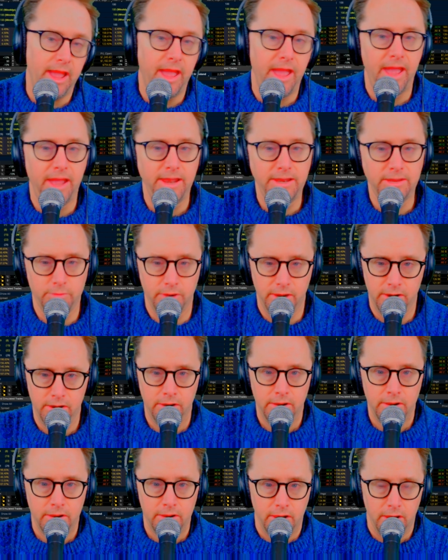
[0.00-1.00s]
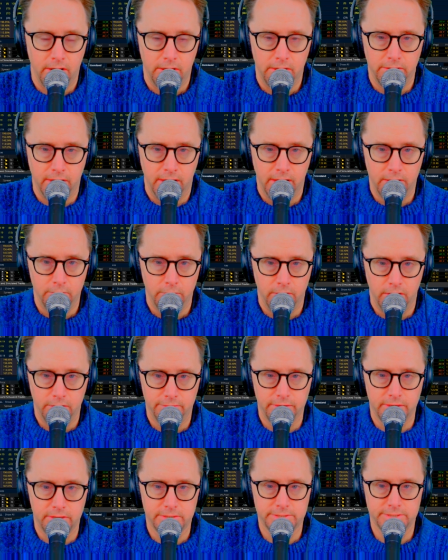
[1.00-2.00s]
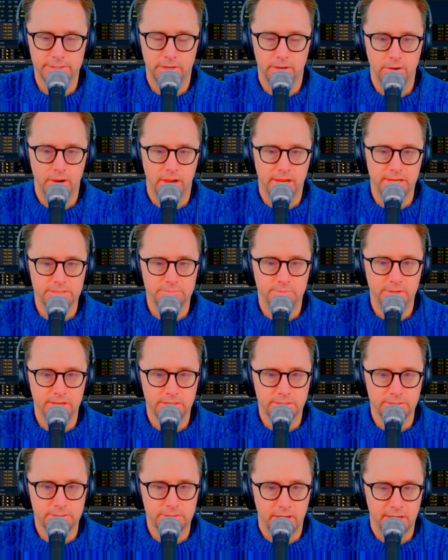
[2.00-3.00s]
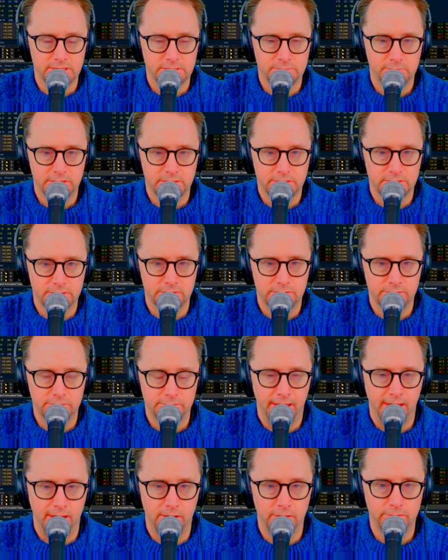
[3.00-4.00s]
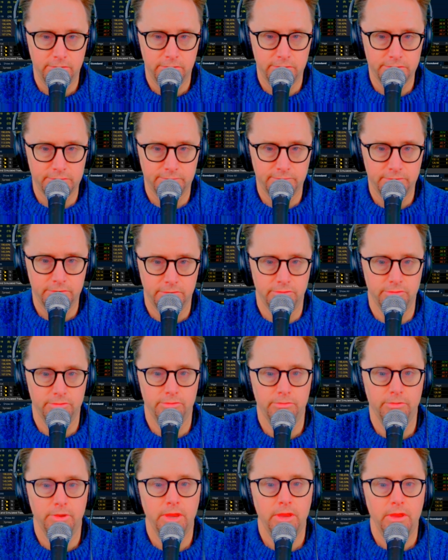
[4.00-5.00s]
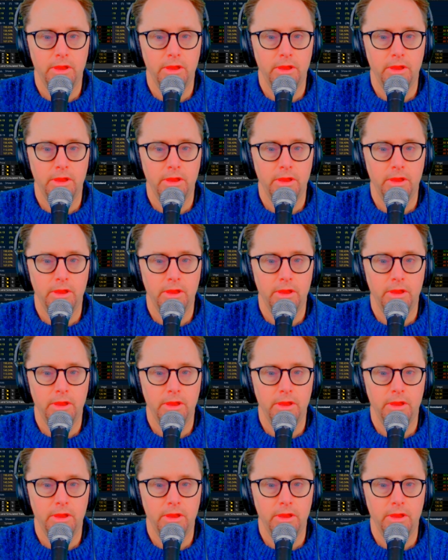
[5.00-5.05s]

anywhere are not wealthy. And so I speak to you now, those of you who,